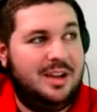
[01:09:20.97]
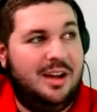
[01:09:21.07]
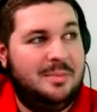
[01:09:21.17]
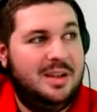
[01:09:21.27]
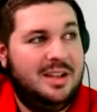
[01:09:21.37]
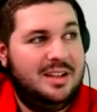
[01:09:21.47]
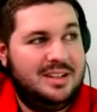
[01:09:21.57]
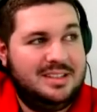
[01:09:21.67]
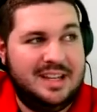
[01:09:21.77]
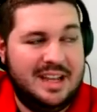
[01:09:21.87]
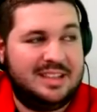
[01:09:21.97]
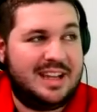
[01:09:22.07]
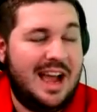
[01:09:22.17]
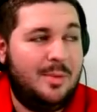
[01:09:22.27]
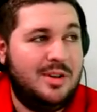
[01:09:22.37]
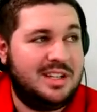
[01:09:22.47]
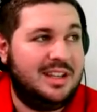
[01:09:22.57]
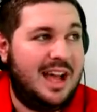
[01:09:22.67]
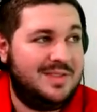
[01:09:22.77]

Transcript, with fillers: Tom? To get the Cowboys alive.